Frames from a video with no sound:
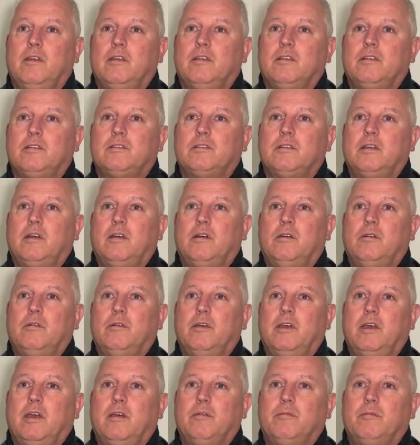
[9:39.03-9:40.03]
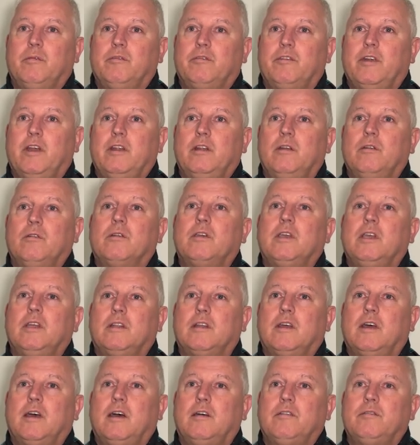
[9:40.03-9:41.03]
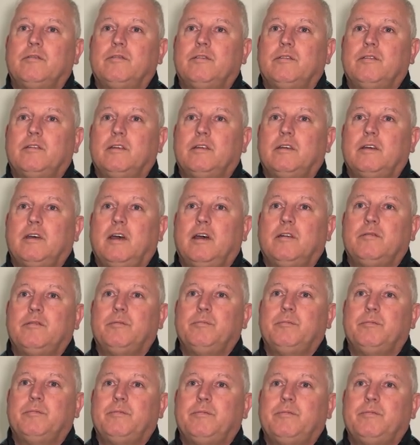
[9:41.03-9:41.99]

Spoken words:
So I'm very lucky to have him.